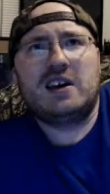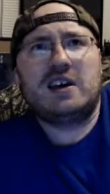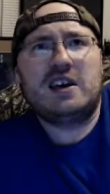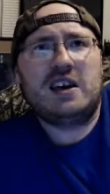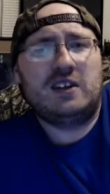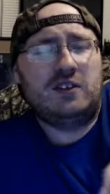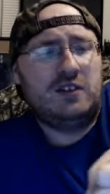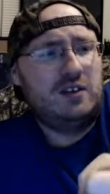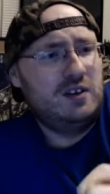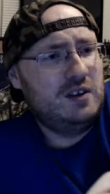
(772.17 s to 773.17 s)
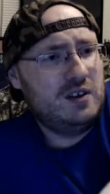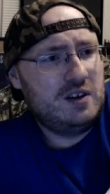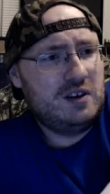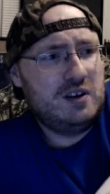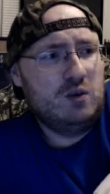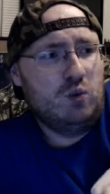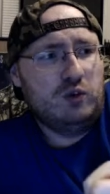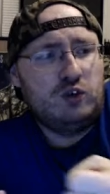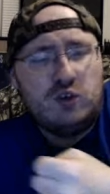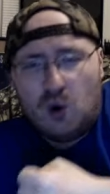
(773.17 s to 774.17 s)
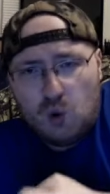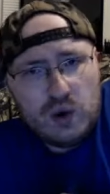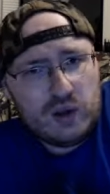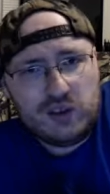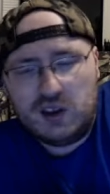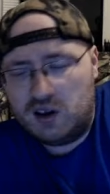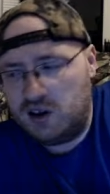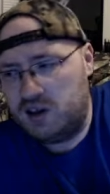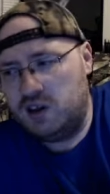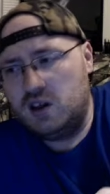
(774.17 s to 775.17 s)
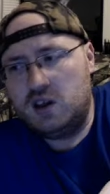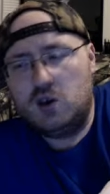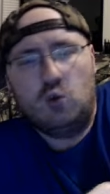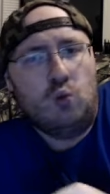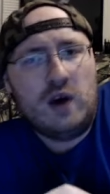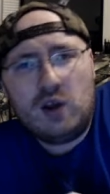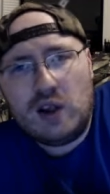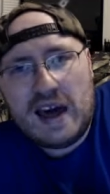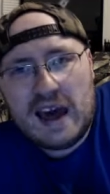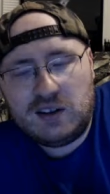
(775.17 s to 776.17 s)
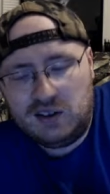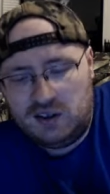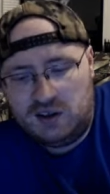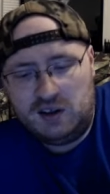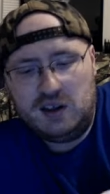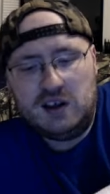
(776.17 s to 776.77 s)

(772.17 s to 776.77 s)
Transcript: it's so well done, well acted.